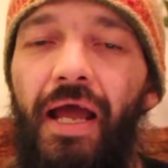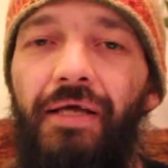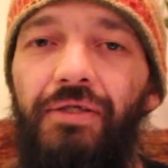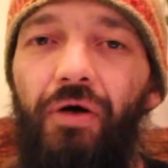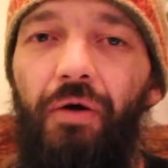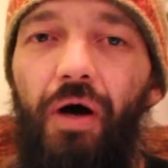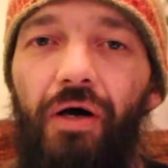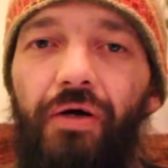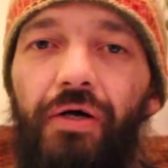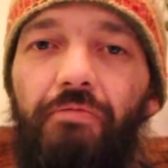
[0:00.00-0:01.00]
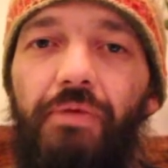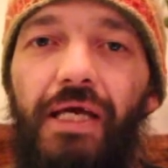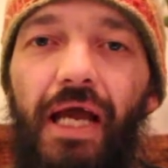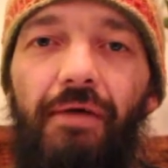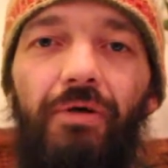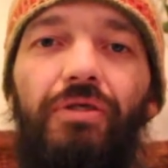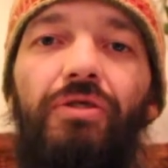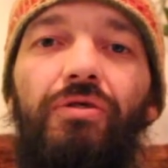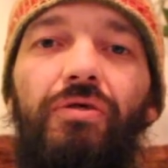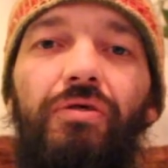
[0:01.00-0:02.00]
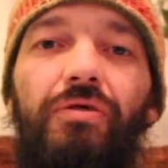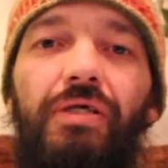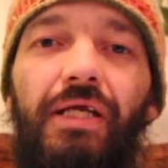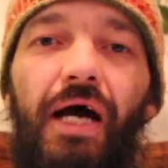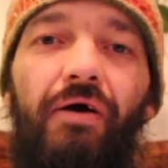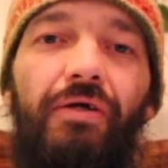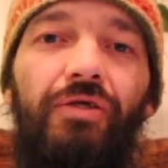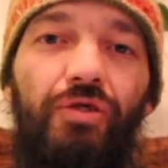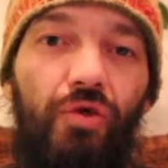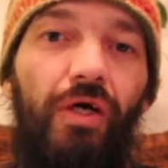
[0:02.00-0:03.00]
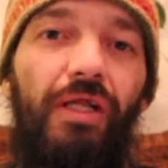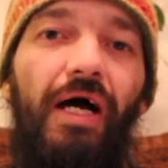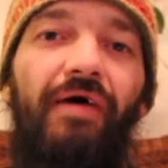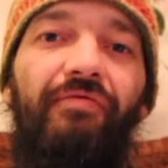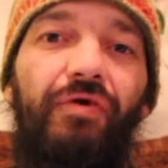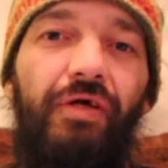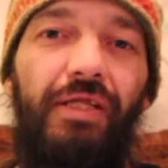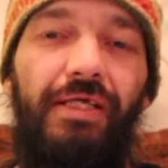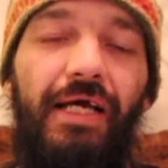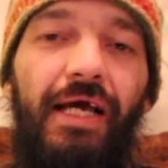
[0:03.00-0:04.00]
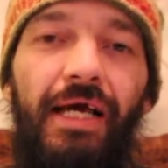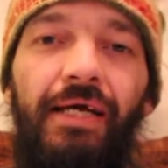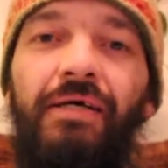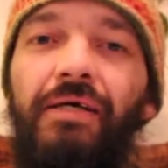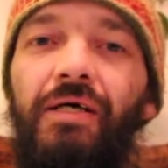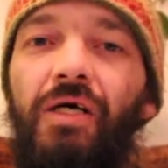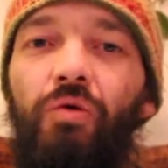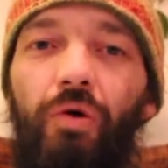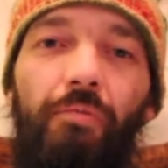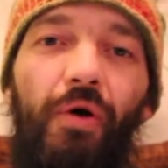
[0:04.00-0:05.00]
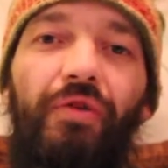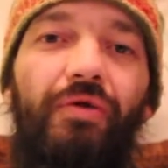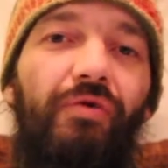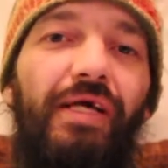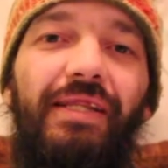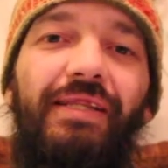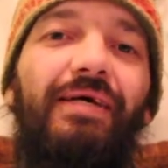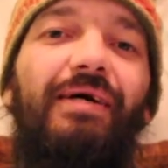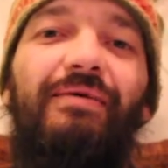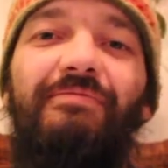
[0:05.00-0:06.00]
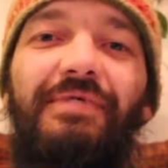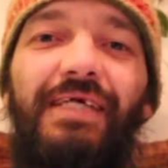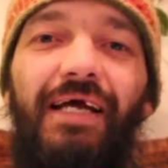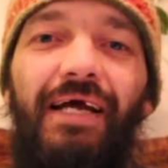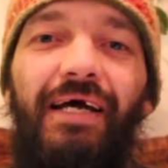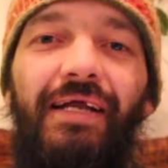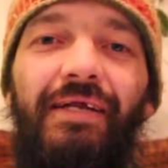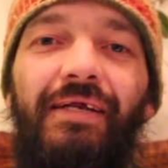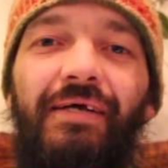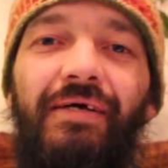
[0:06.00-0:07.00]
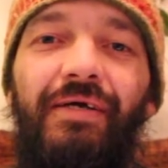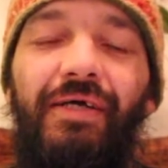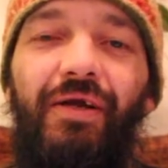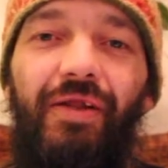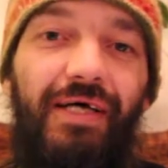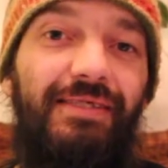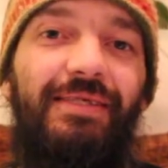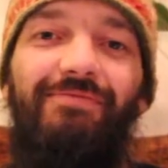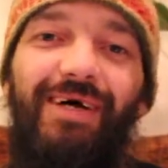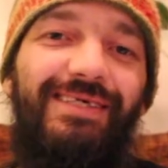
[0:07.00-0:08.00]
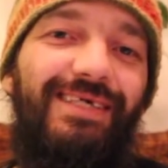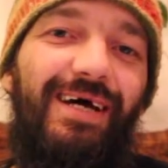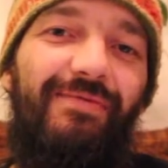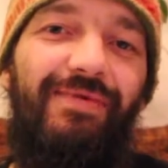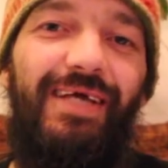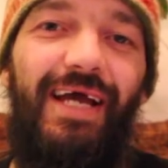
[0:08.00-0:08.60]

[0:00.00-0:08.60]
and so I want her to be able to get out and enjoy life during the day. We're both green thumbs and you know that's the best time of